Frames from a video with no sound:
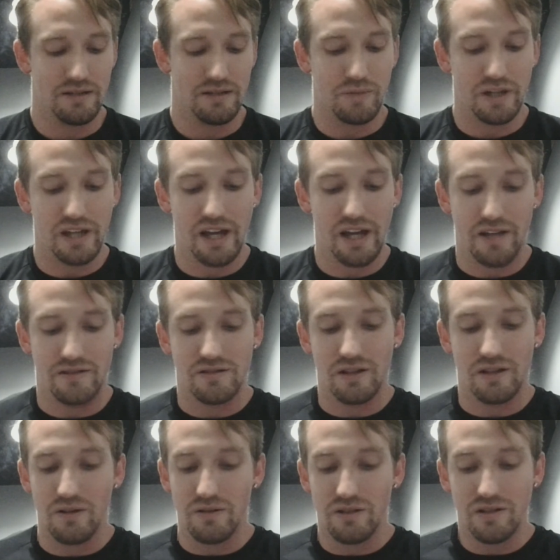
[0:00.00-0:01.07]
But yeah,
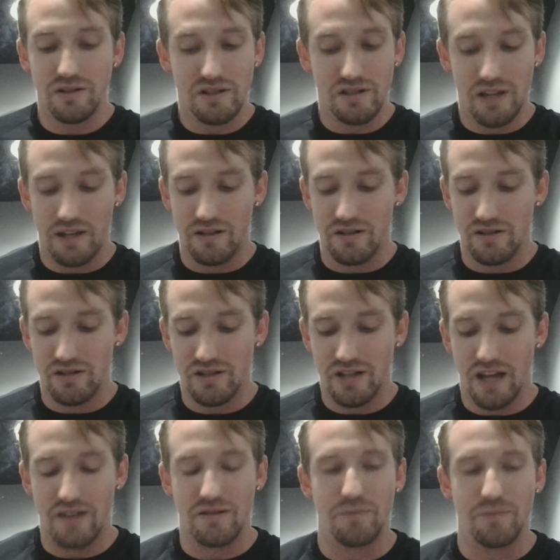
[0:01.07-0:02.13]
so you just
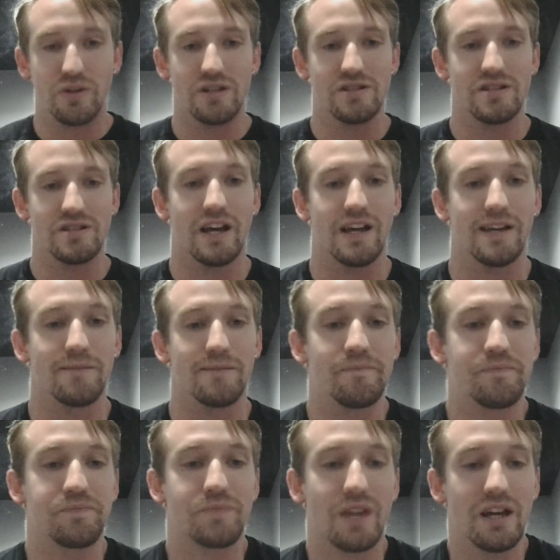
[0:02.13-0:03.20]
have to put in time.
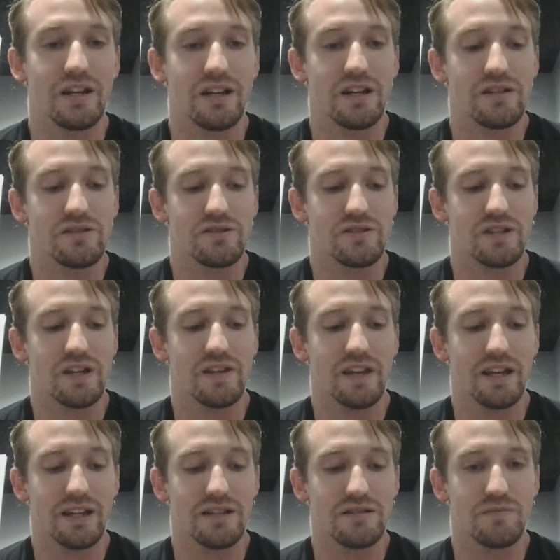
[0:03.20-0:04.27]
And I understand
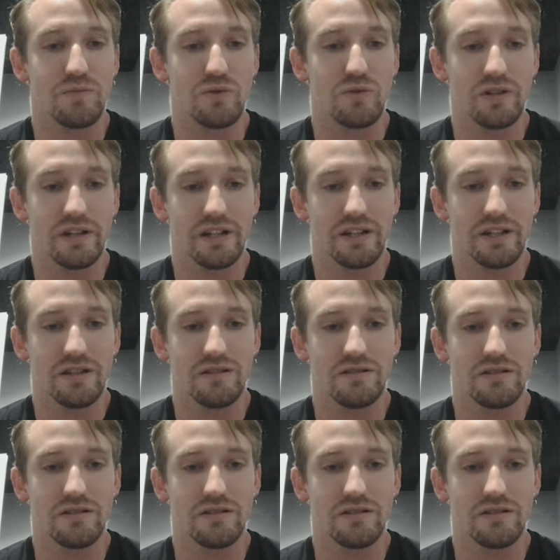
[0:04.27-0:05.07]
that gets boring,